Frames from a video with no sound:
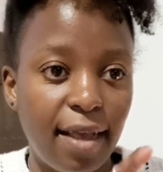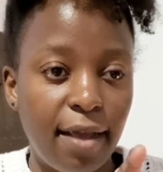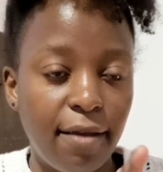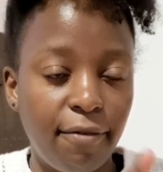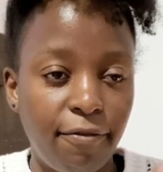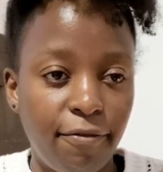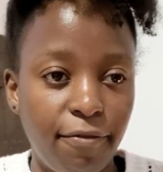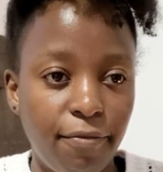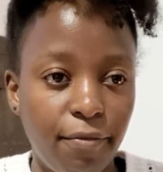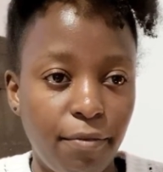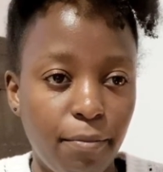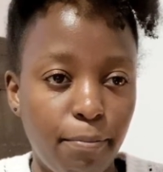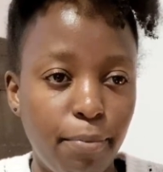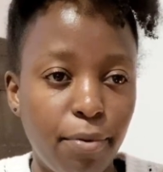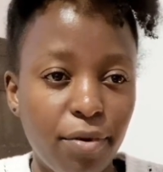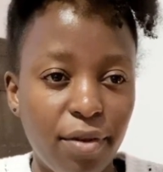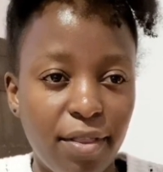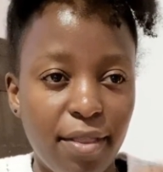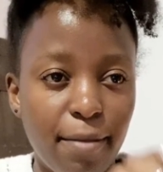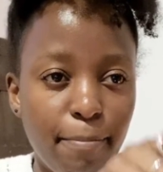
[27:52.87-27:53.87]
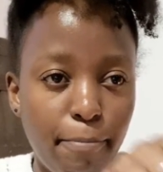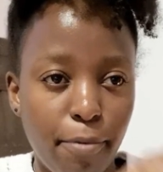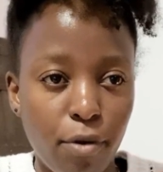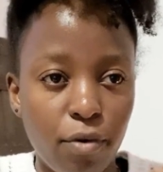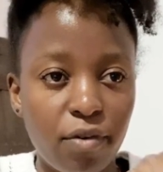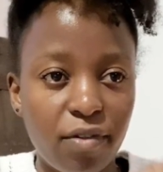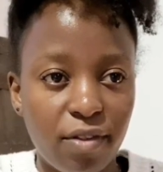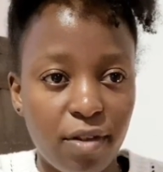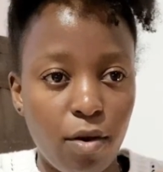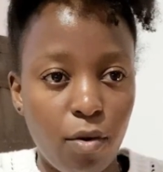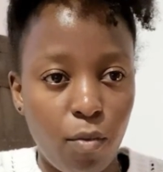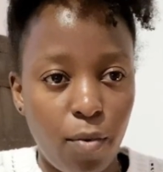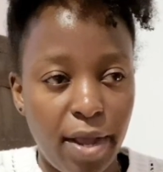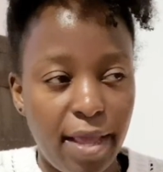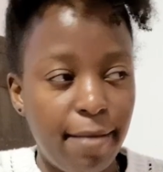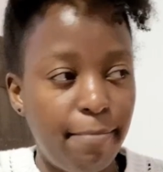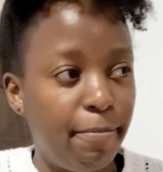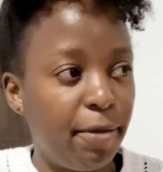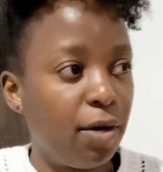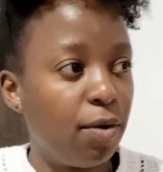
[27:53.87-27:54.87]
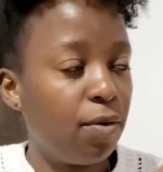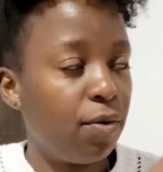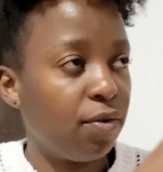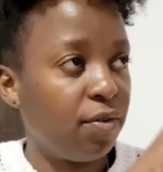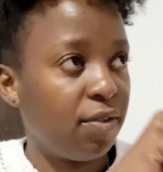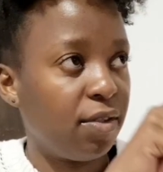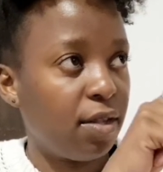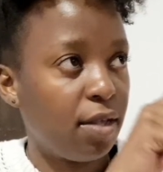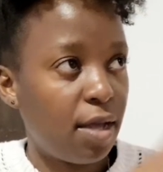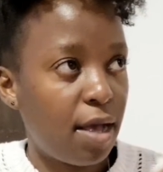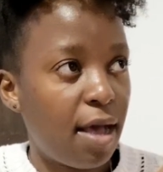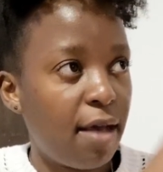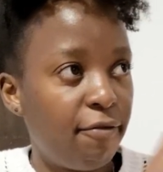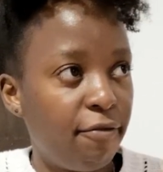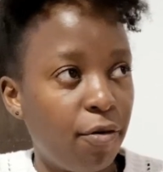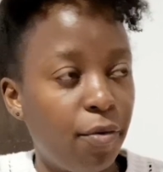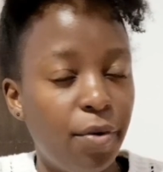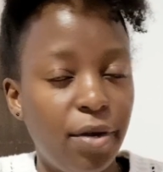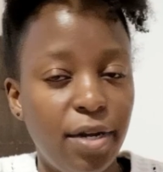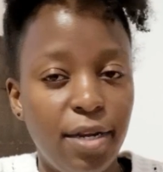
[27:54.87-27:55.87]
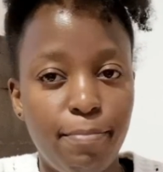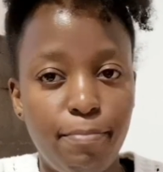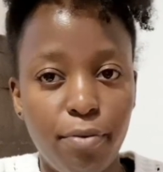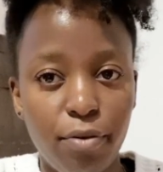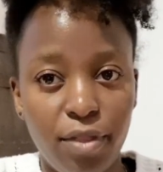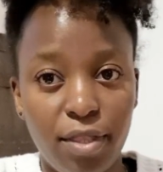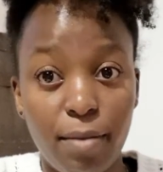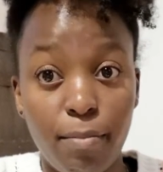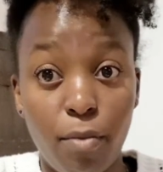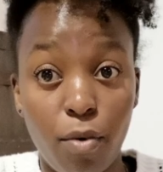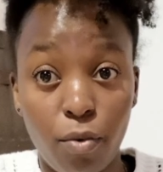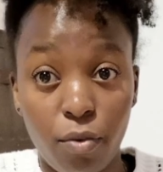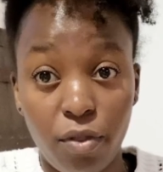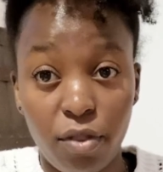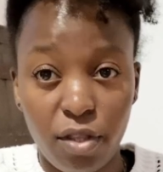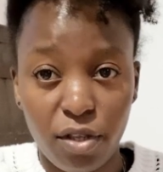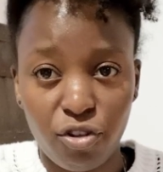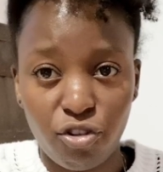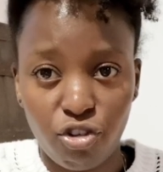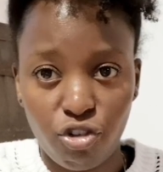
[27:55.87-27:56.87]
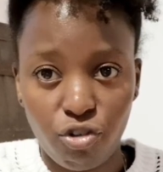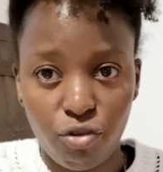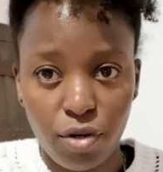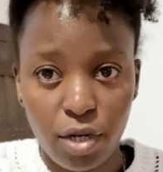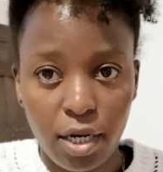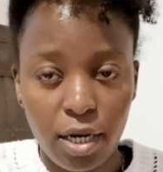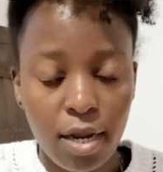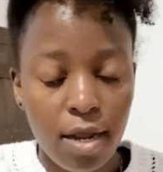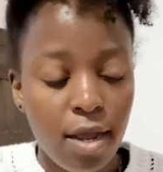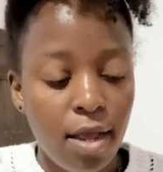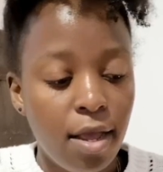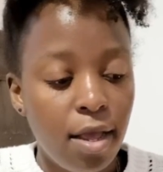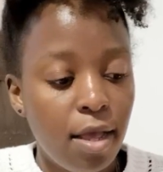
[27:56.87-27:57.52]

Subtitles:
I've put the box away because I've already put them on this tree.